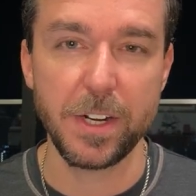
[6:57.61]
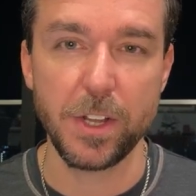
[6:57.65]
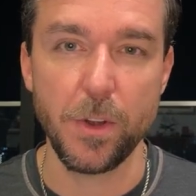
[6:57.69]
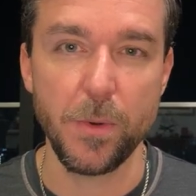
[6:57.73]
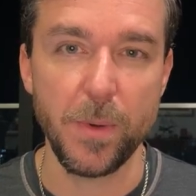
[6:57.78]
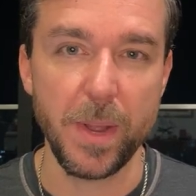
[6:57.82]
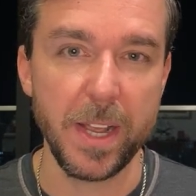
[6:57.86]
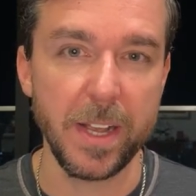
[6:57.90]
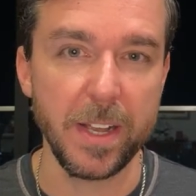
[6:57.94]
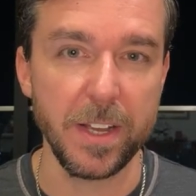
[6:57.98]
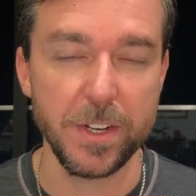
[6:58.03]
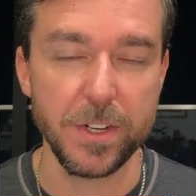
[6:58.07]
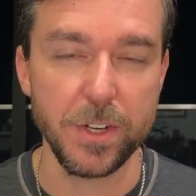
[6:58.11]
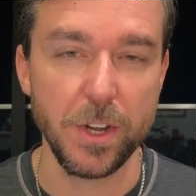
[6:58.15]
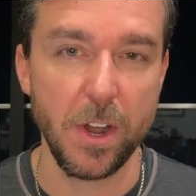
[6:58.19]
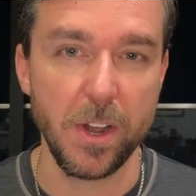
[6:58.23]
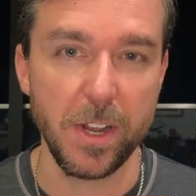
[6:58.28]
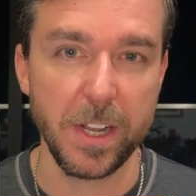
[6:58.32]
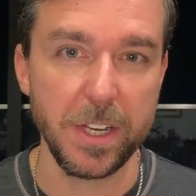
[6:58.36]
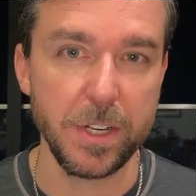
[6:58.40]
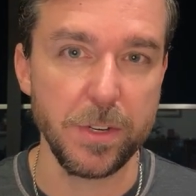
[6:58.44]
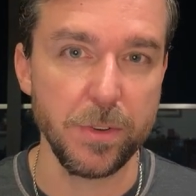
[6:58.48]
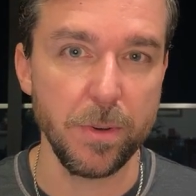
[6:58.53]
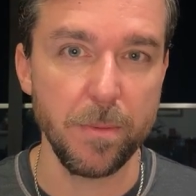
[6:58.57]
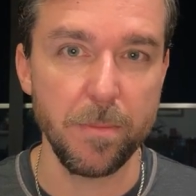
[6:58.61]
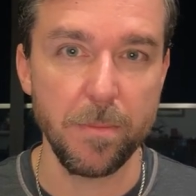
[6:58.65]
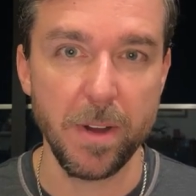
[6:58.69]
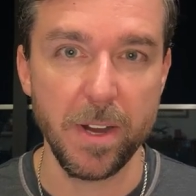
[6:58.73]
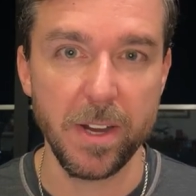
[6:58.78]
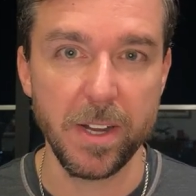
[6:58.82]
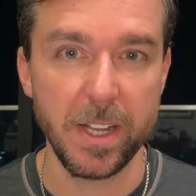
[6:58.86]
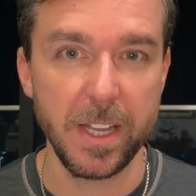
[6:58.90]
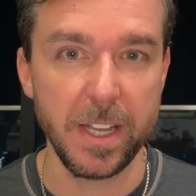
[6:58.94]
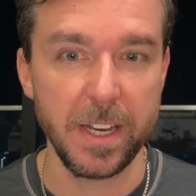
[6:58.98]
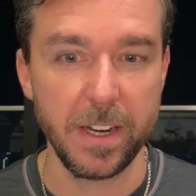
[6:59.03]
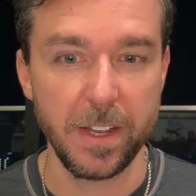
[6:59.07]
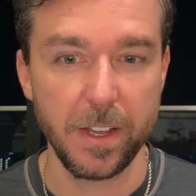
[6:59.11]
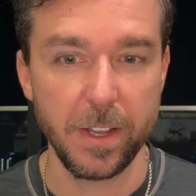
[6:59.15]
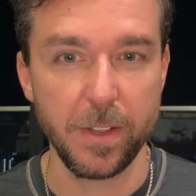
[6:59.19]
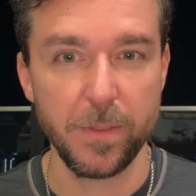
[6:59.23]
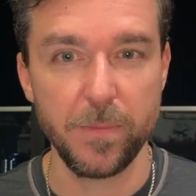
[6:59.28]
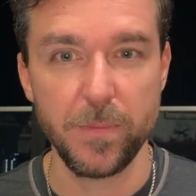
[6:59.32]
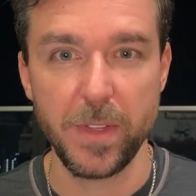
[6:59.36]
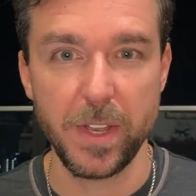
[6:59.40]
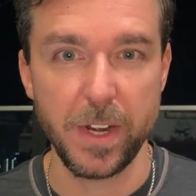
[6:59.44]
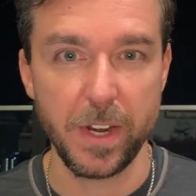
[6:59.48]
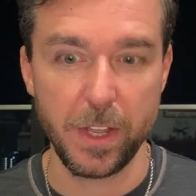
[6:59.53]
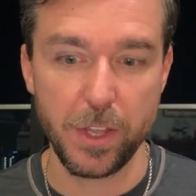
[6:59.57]
Goenka talking to a monk in
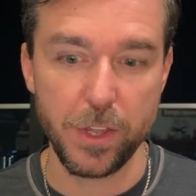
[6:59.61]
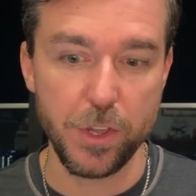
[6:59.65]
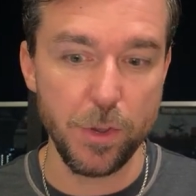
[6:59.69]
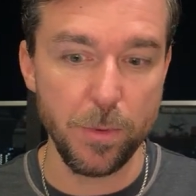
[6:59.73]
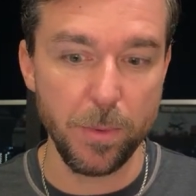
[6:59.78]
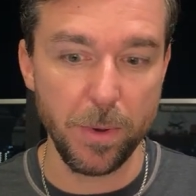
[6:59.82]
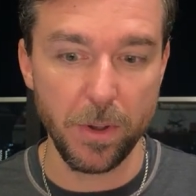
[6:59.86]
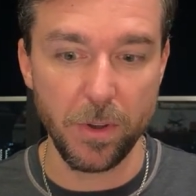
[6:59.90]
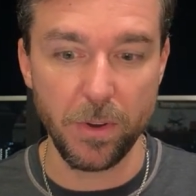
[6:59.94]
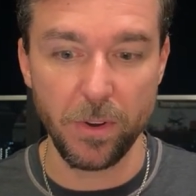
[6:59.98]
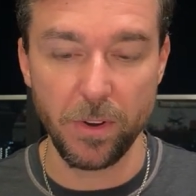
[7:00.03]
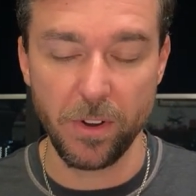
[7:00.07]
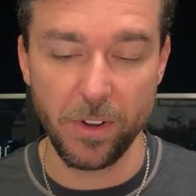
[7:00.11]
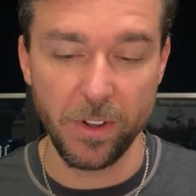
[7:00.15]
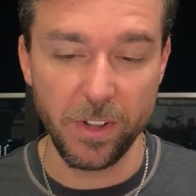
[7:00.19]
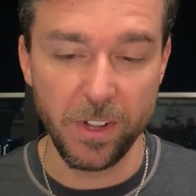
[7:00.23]
a cubicle,